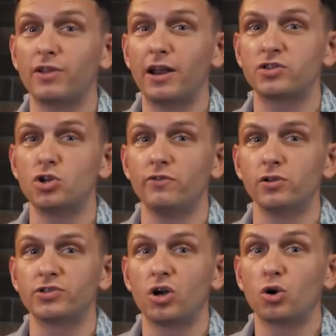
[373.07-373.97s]
Leonard's
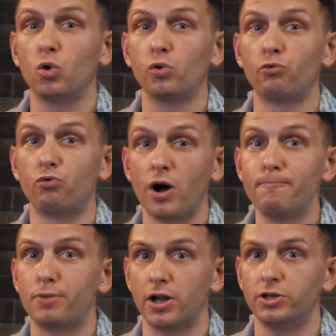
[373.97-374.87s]
novels called Rum
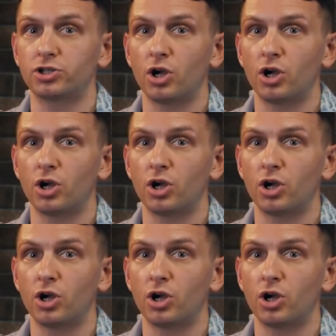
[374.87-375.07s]
Punch,